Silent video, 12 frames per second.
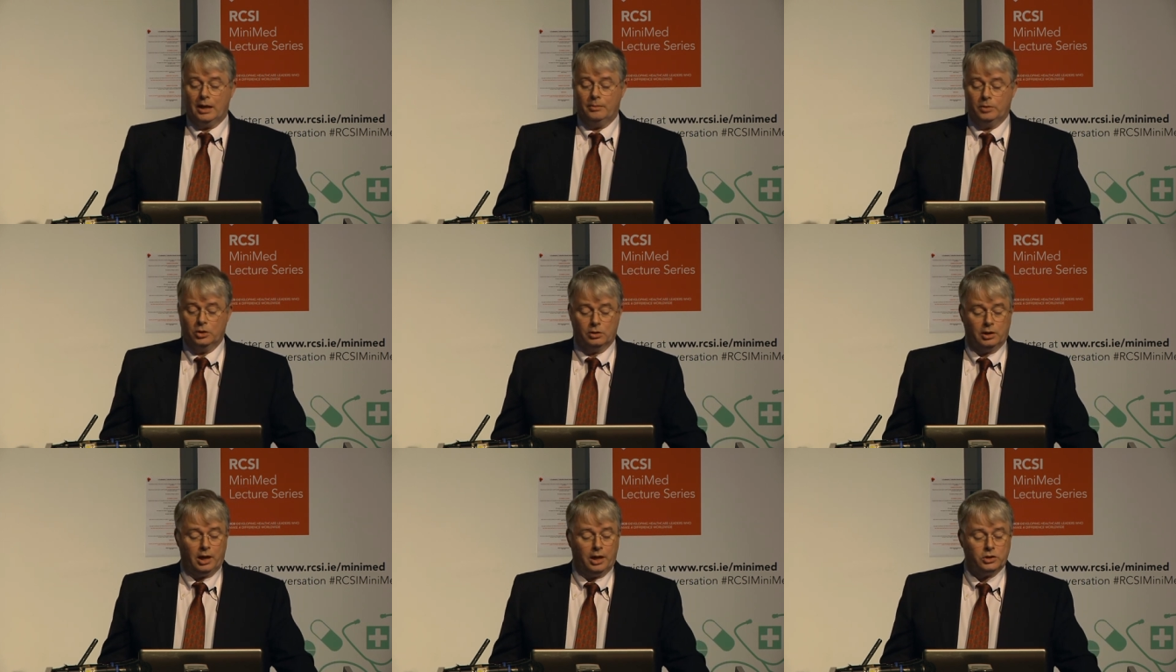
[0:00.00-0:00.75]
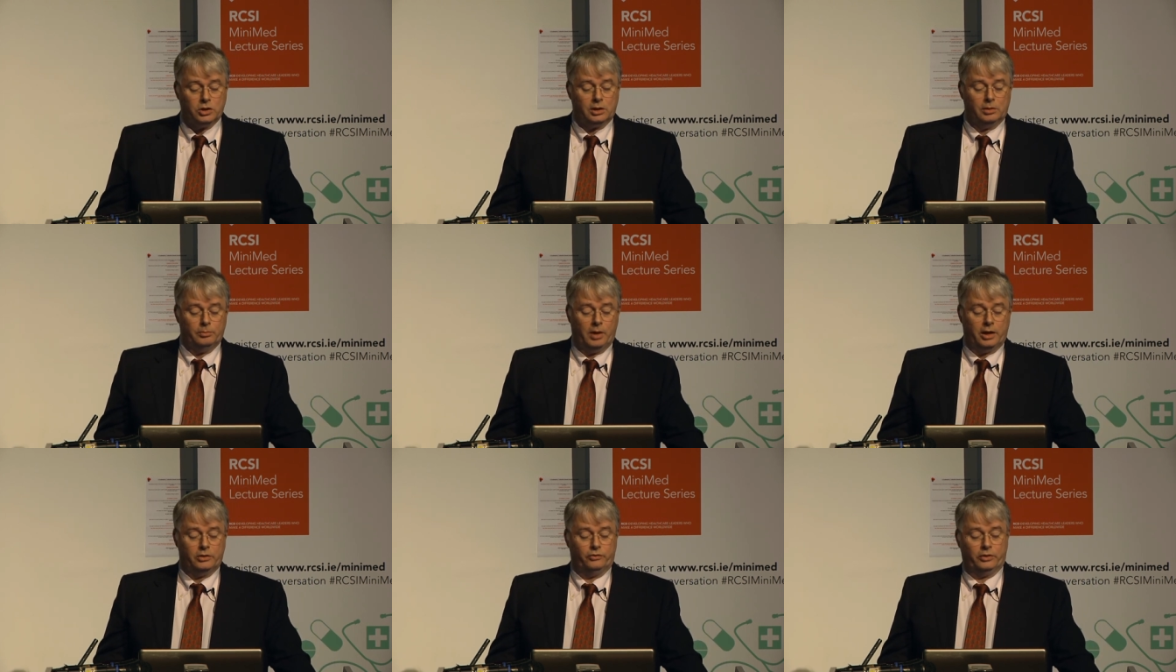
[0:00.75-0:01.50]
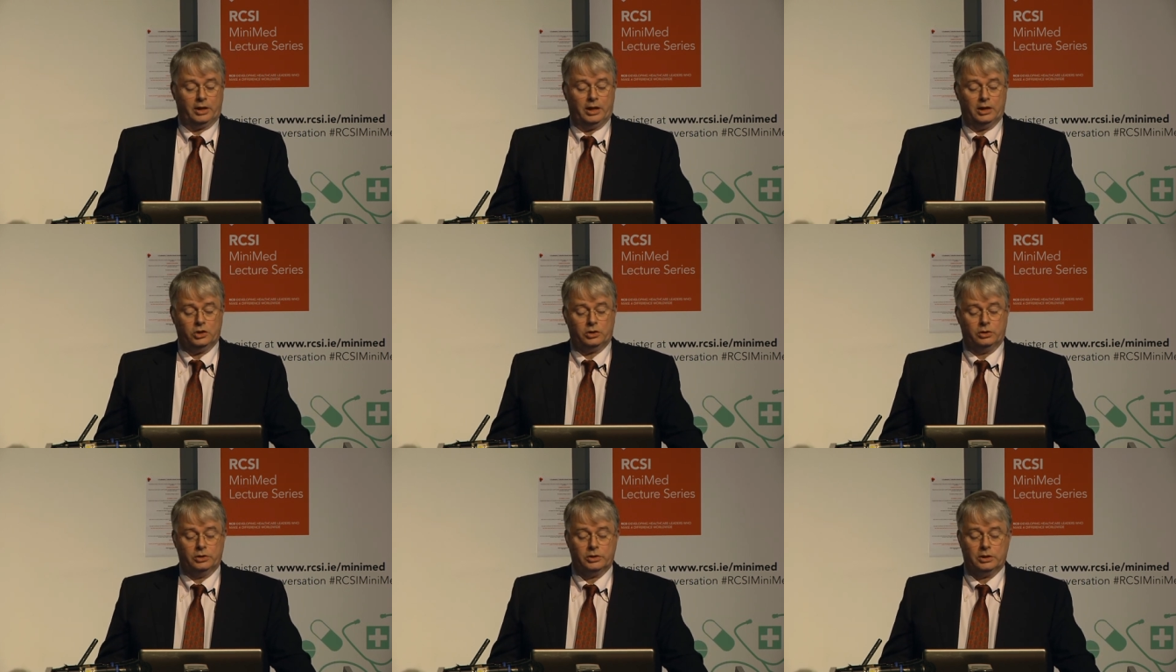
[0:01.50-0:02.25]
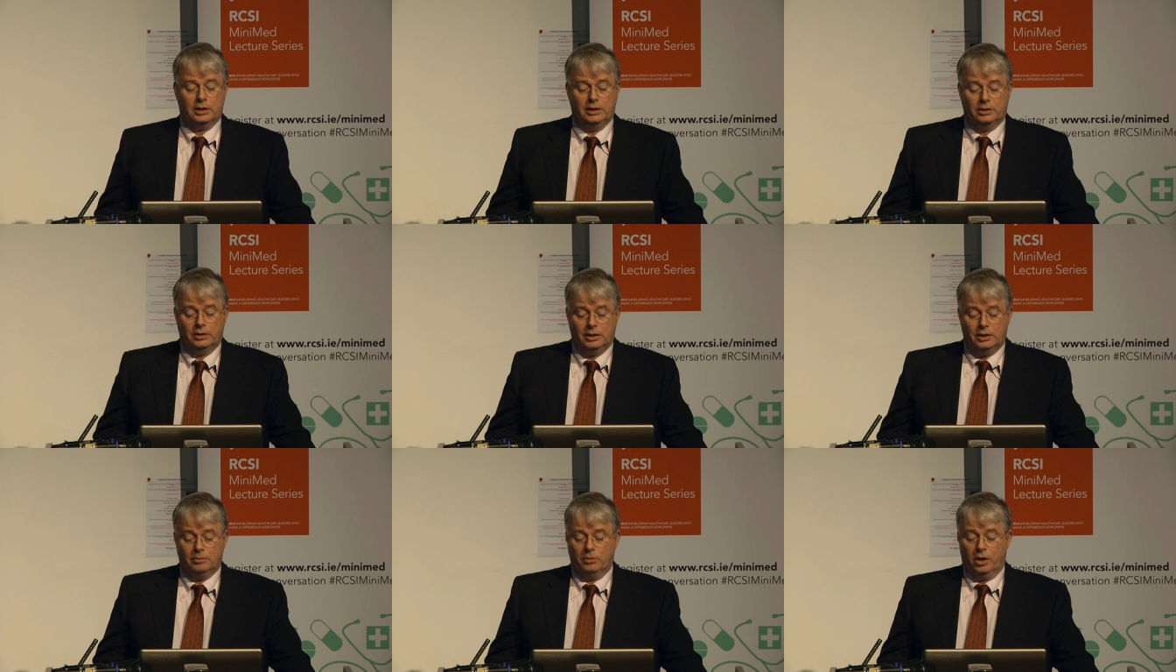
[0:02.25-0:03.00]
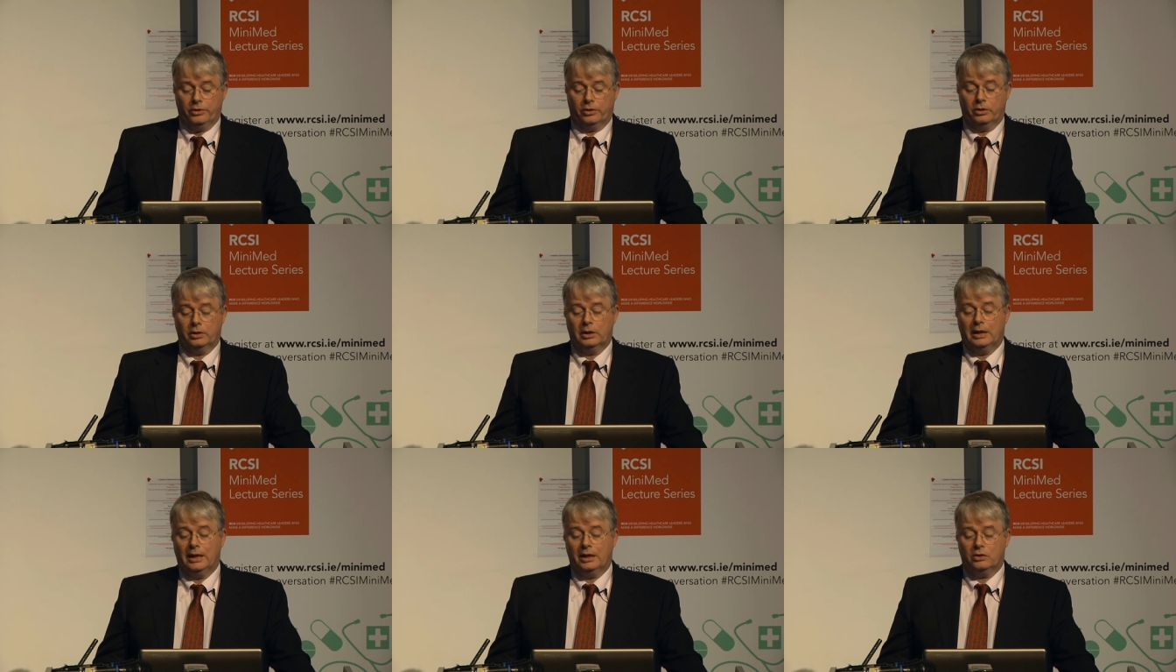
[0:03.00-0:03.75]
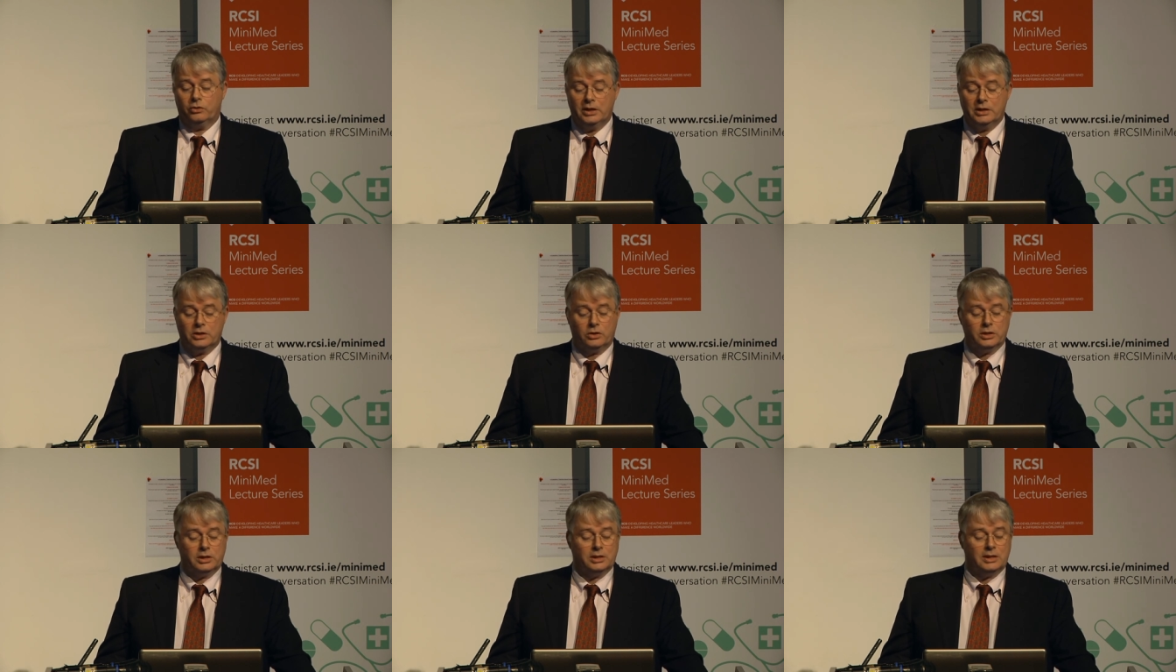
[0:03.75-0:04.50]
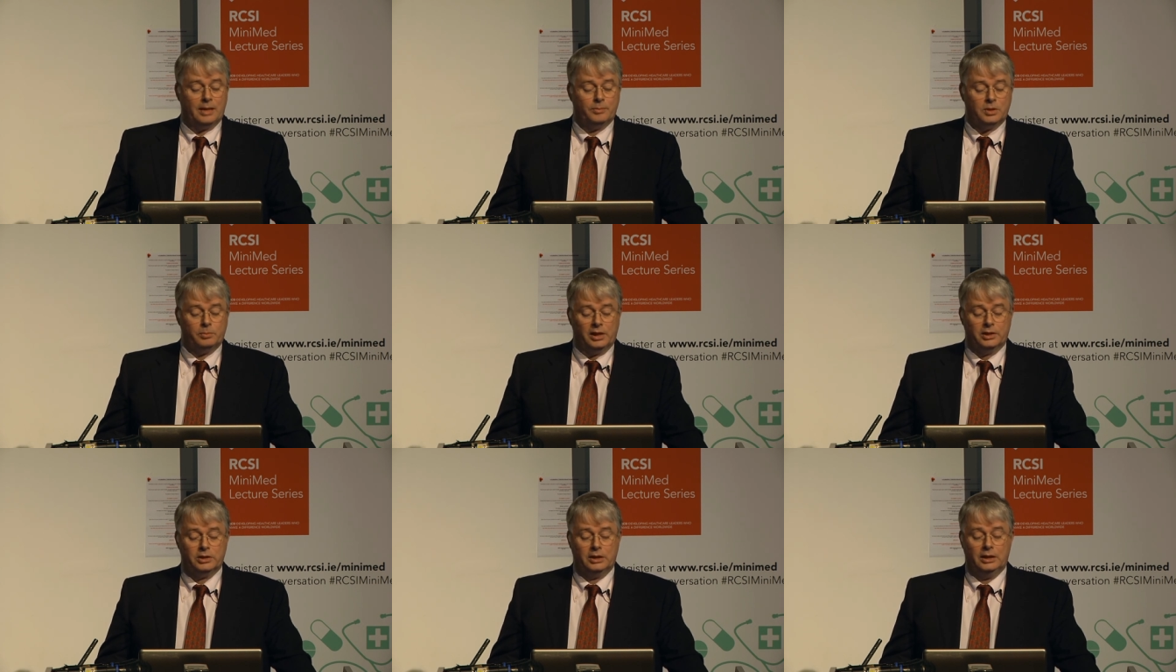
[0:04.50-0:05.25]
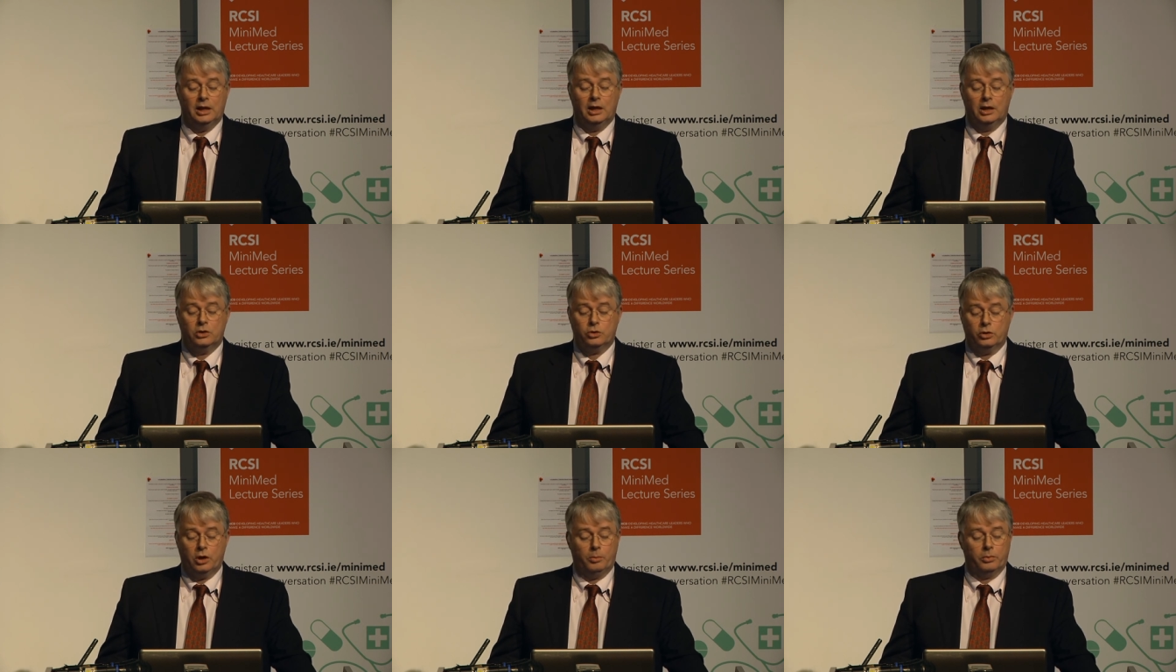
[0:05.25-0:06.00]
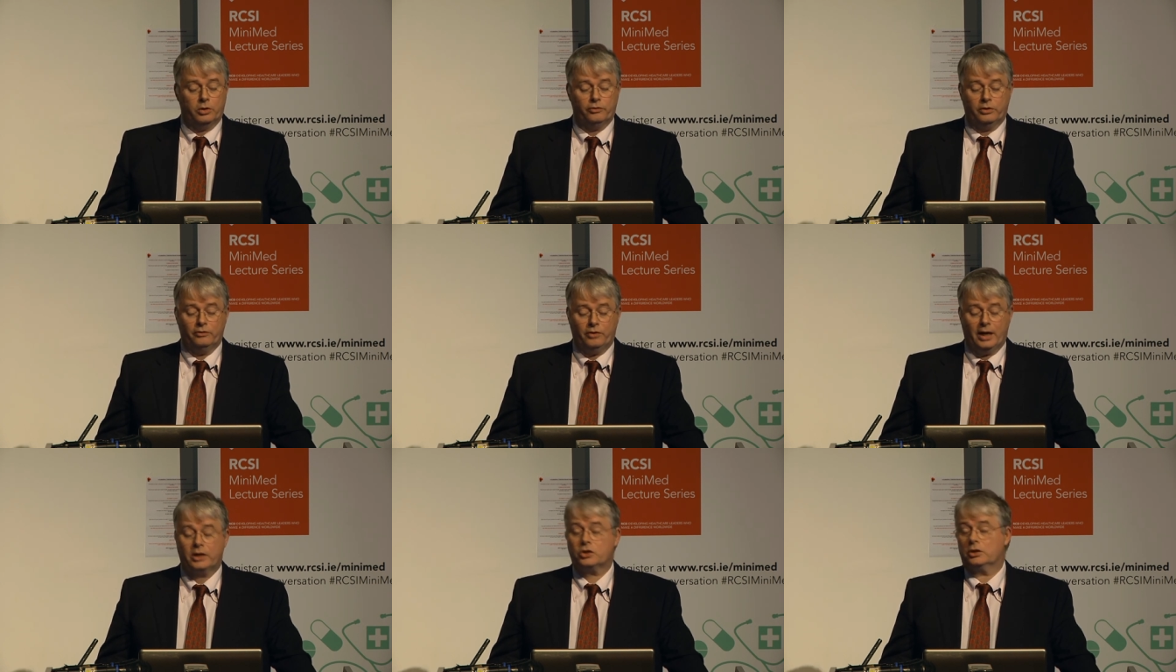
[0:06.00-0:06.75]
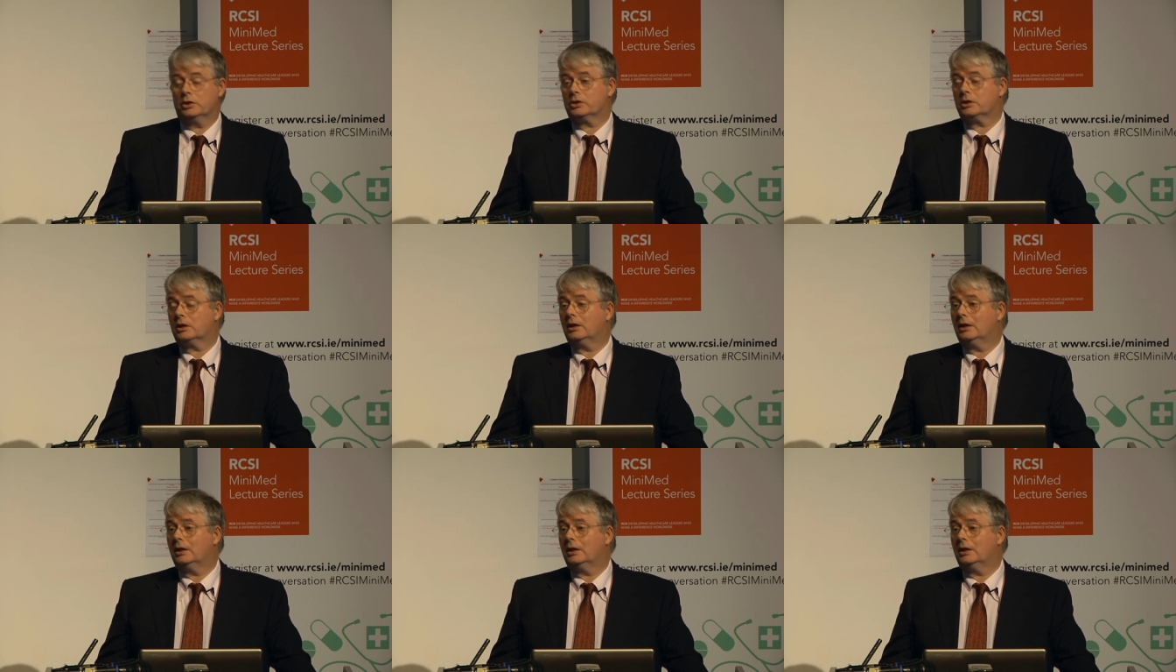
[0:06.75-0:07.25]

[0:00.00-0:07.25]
immunological modifications in the mother increase her susceptibility to a number of infections,